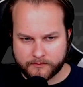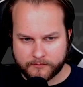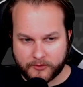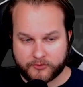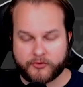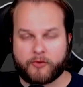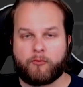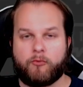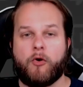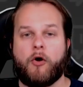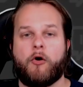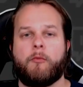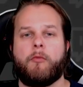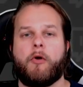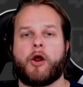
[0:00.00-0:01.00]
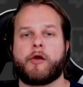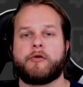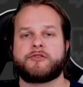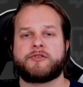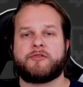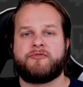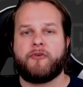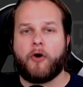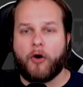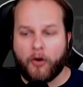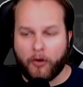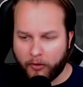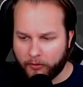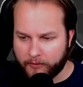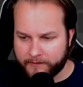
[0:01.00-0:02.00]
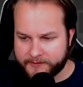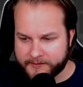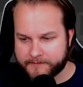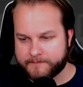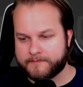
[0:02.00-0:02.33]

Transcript: It's like, whoa, Mario's evolved.